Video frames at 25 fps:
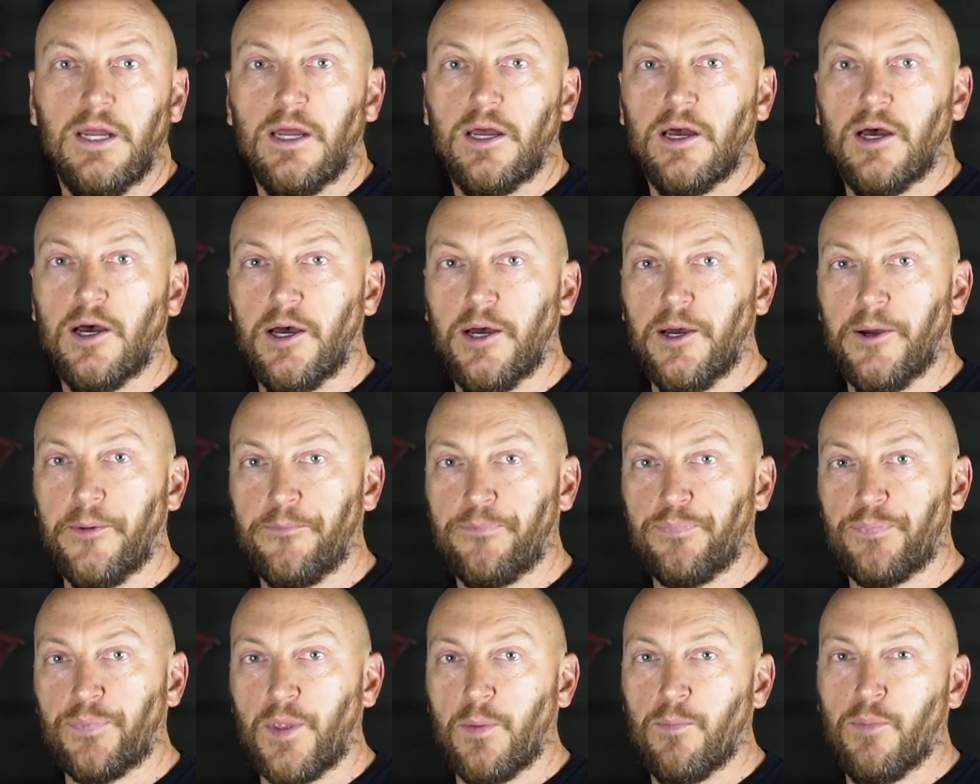
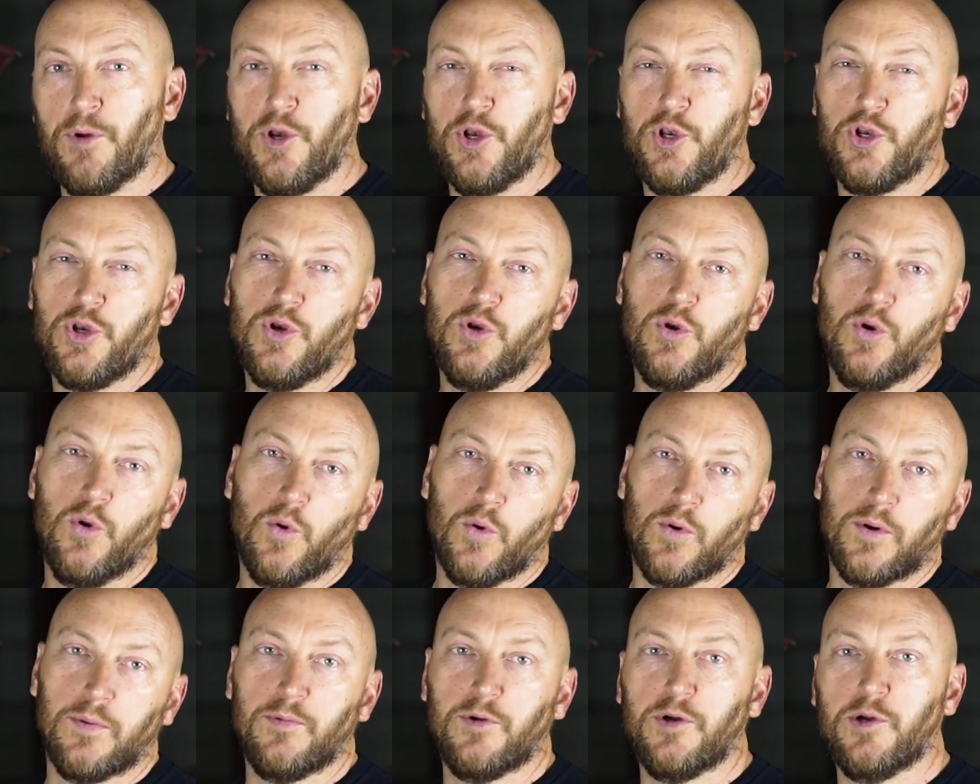But
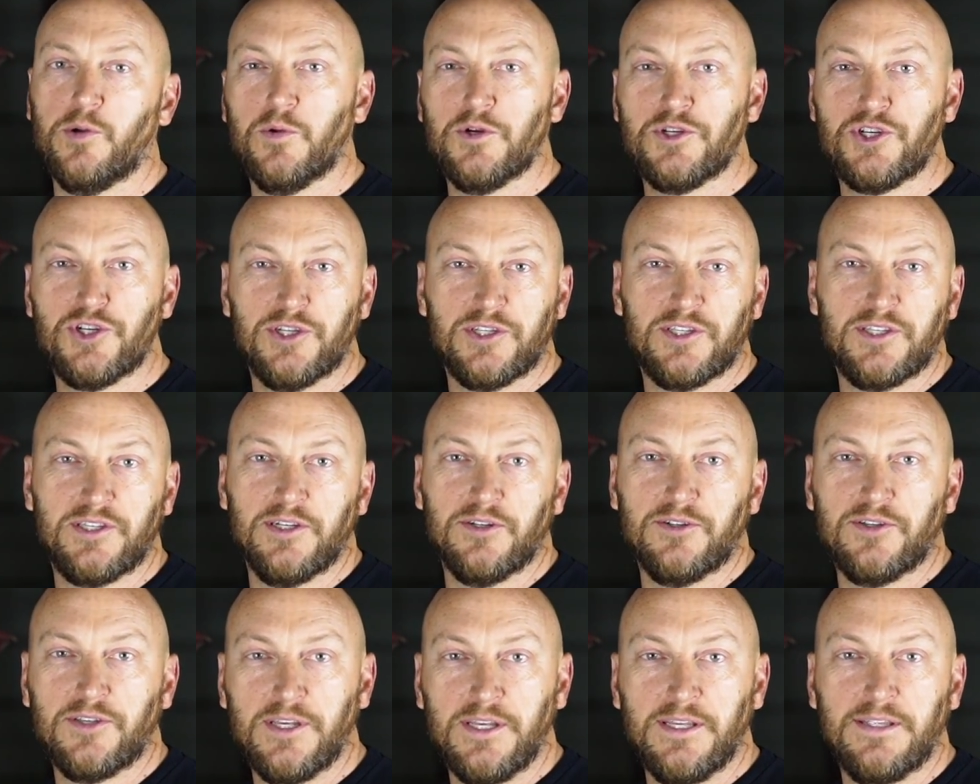normally we should
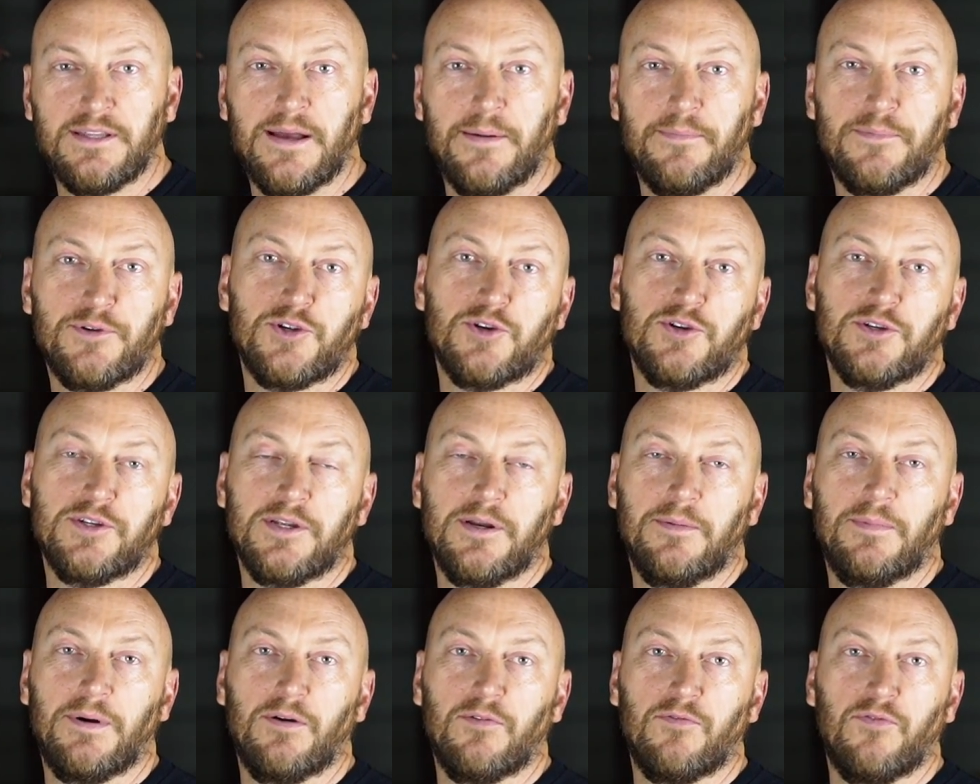still see temperatures
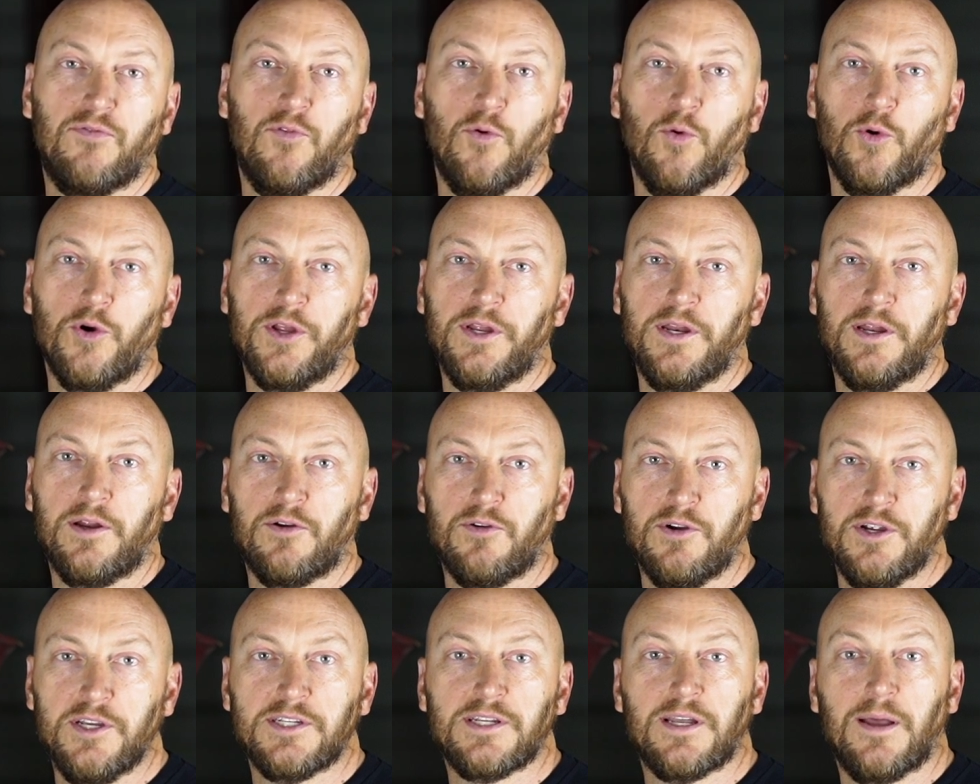in about 40
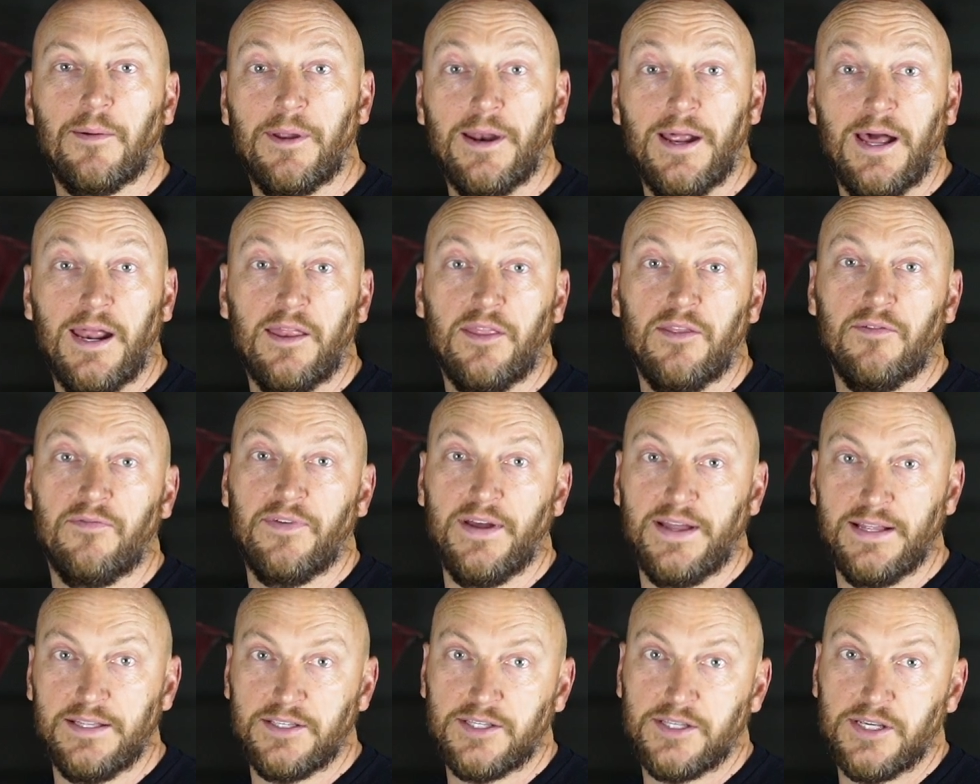degrees coming out of the
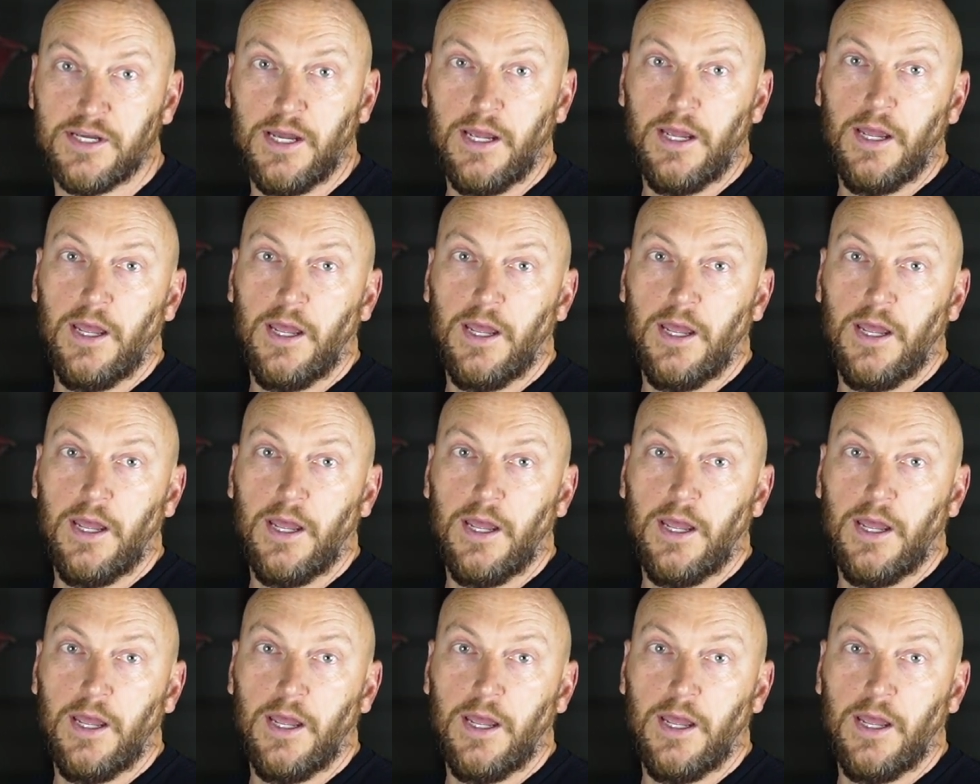vents.